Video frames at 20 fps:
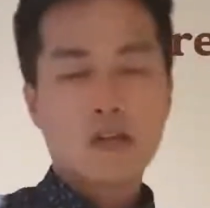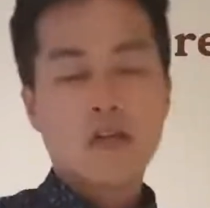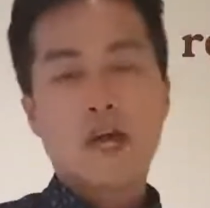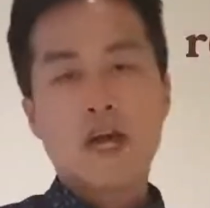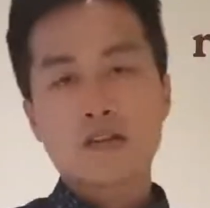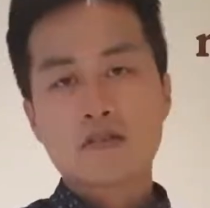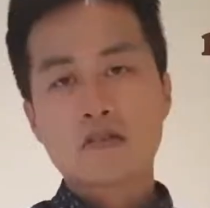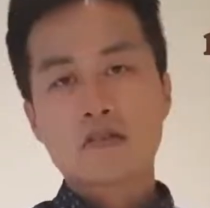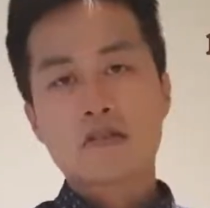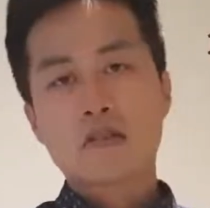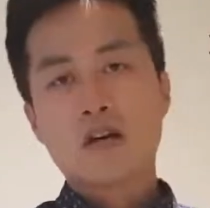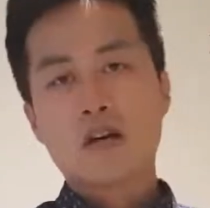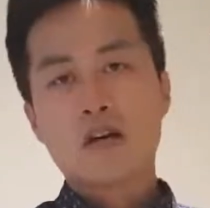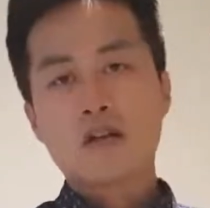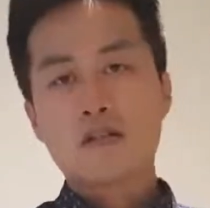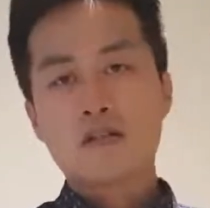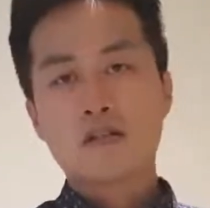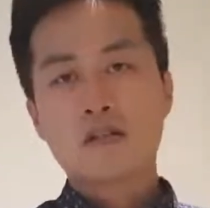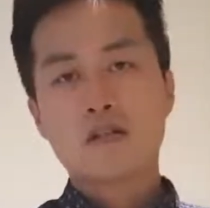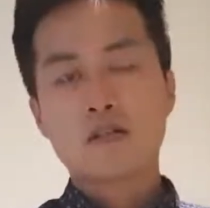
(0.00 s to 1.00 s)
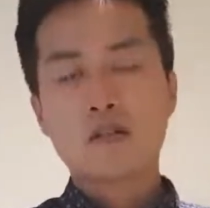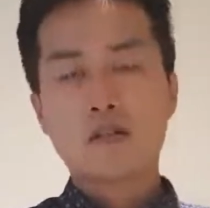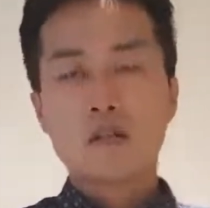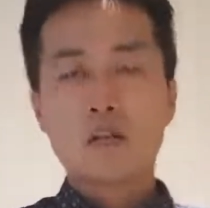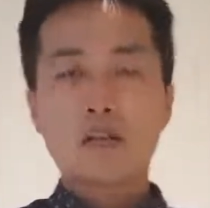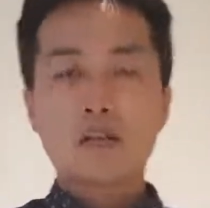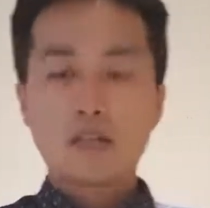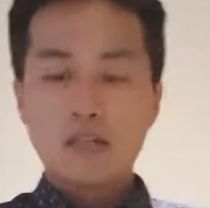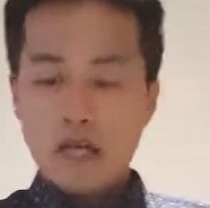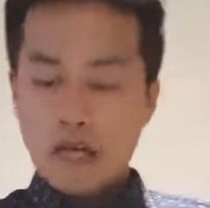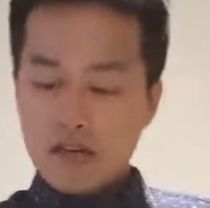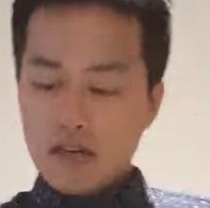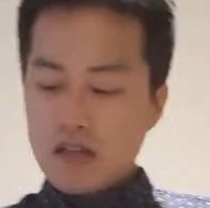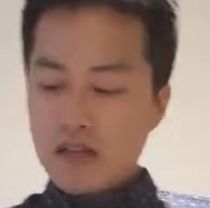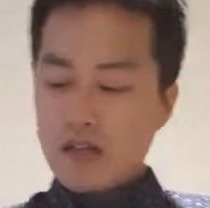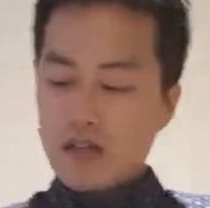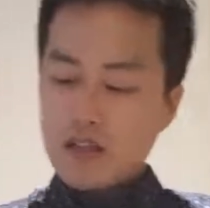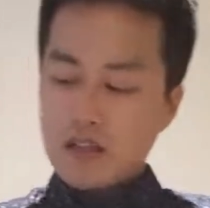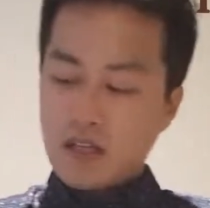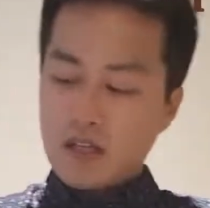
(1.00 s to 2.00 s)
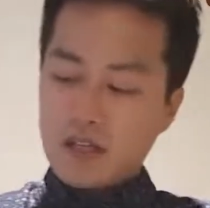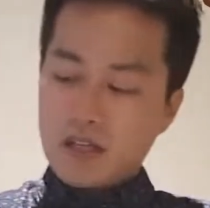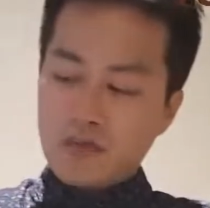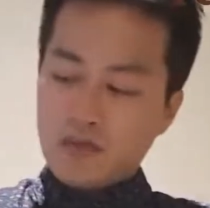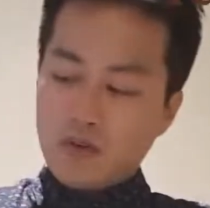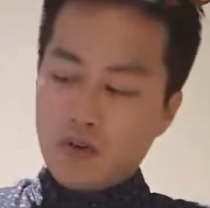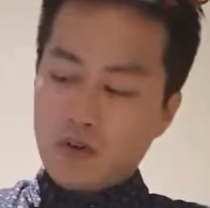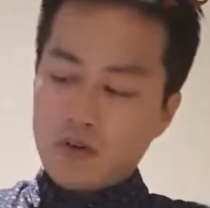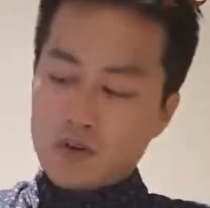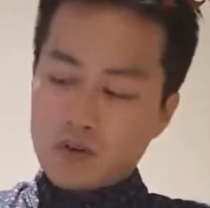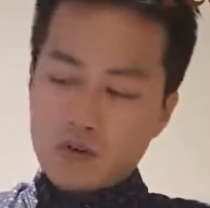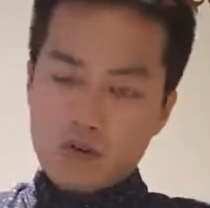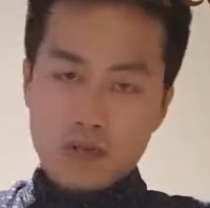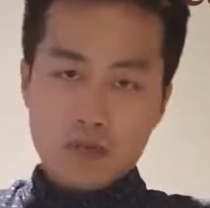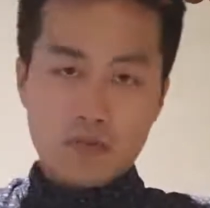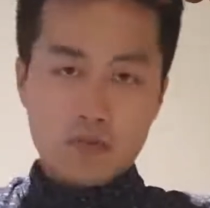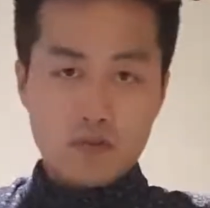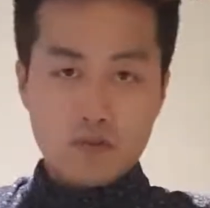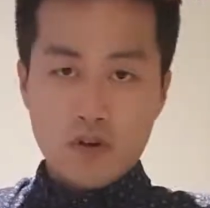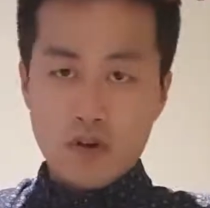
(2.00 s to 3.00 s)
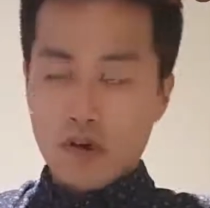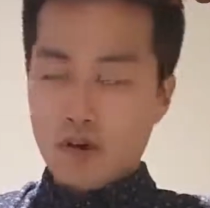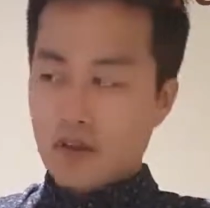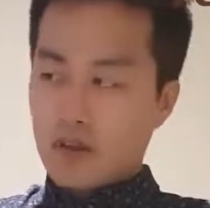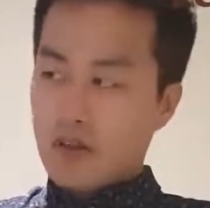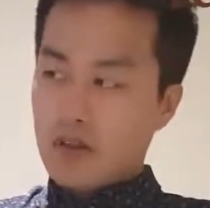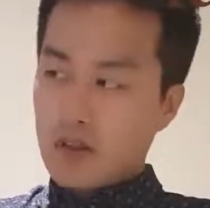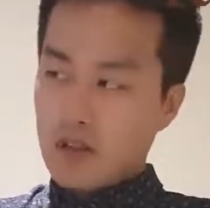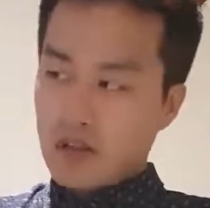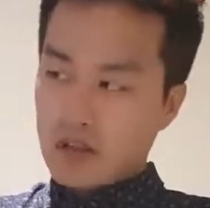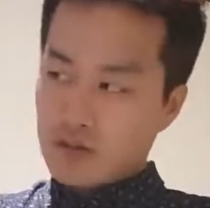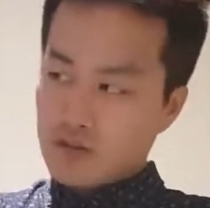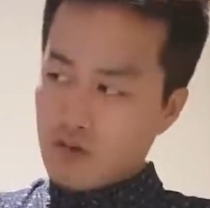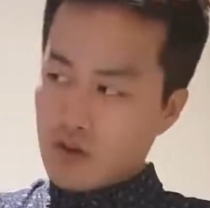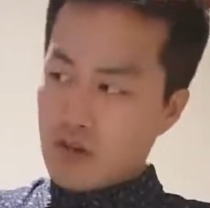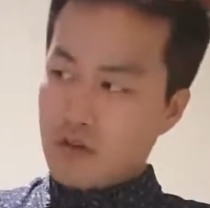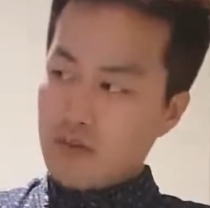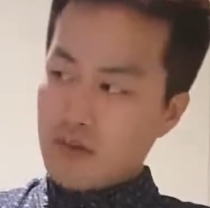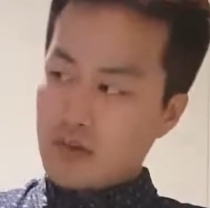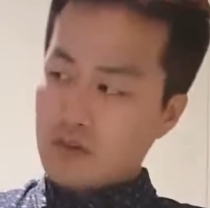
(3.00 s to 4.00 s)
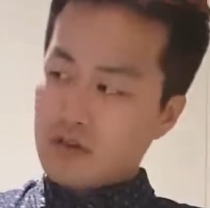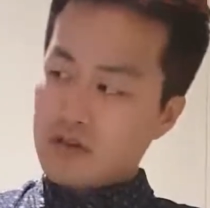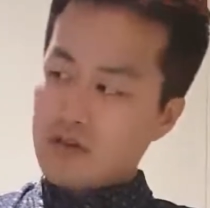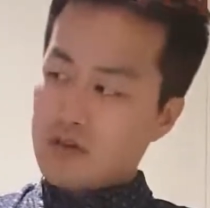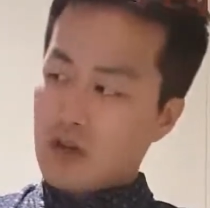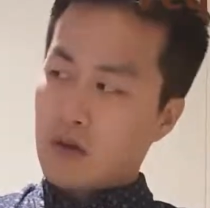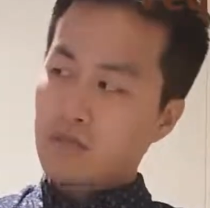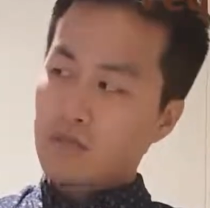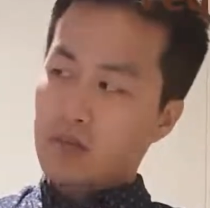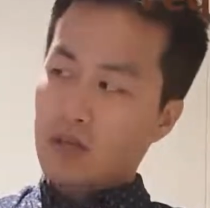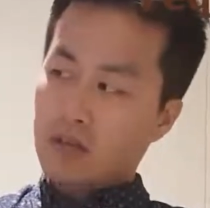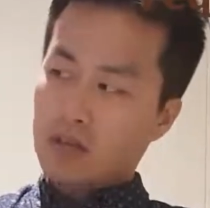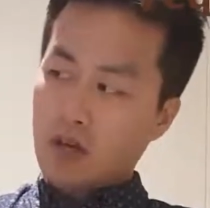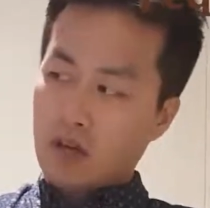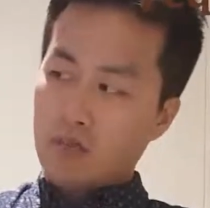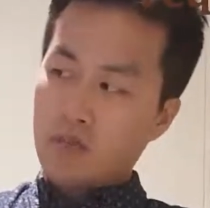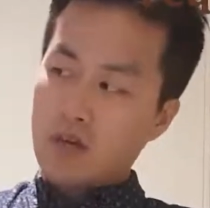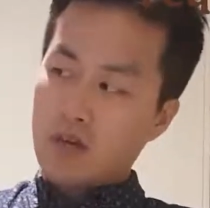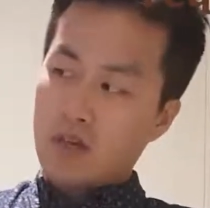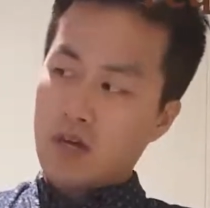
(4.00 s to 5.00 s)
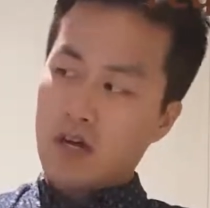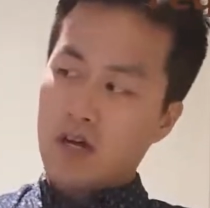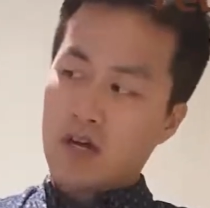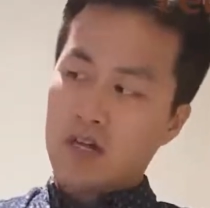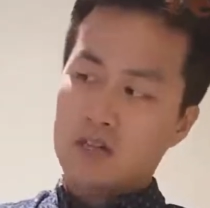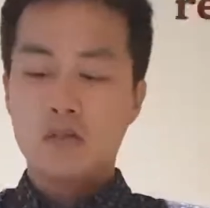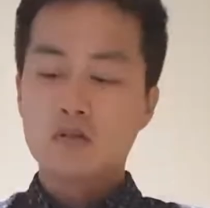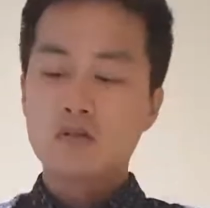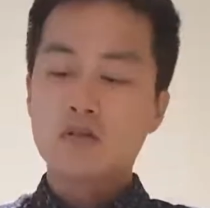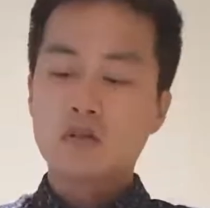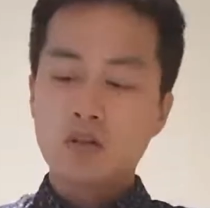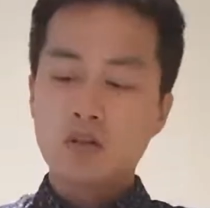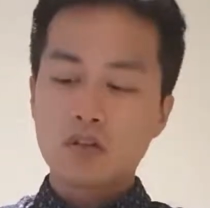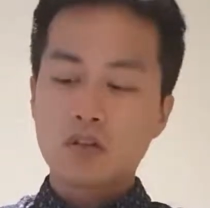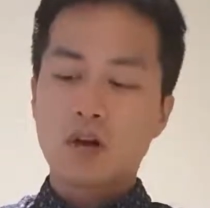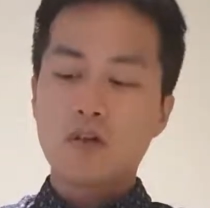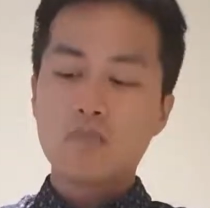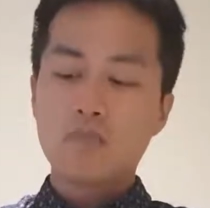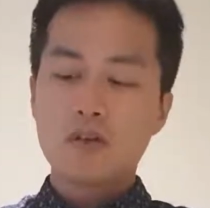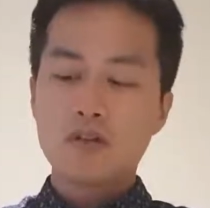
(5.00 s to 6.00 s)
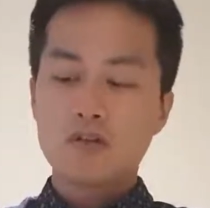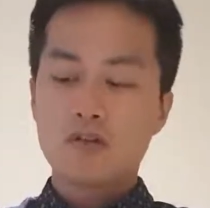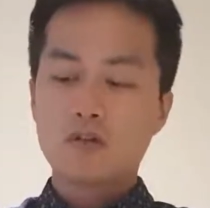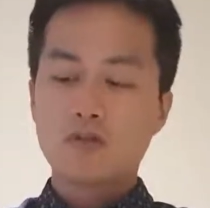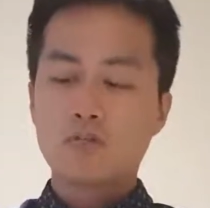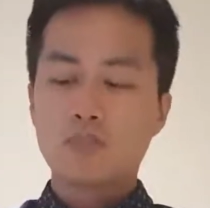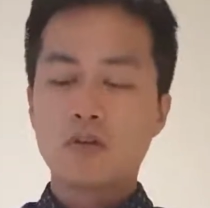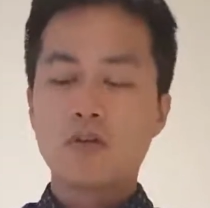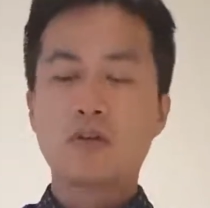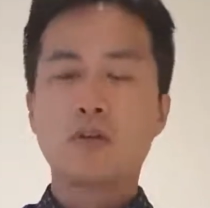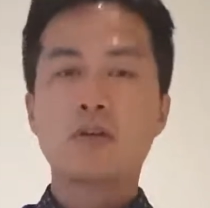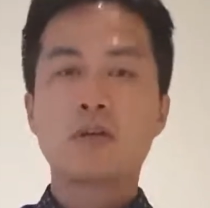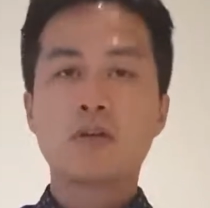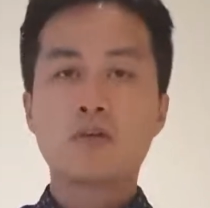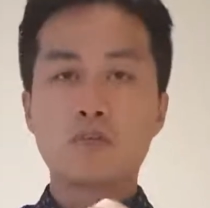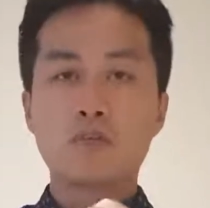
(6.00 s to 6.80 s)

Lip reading: exercises. anything that involves grip strength, like gripping something dumbbell hard. So the dumbbell should be a little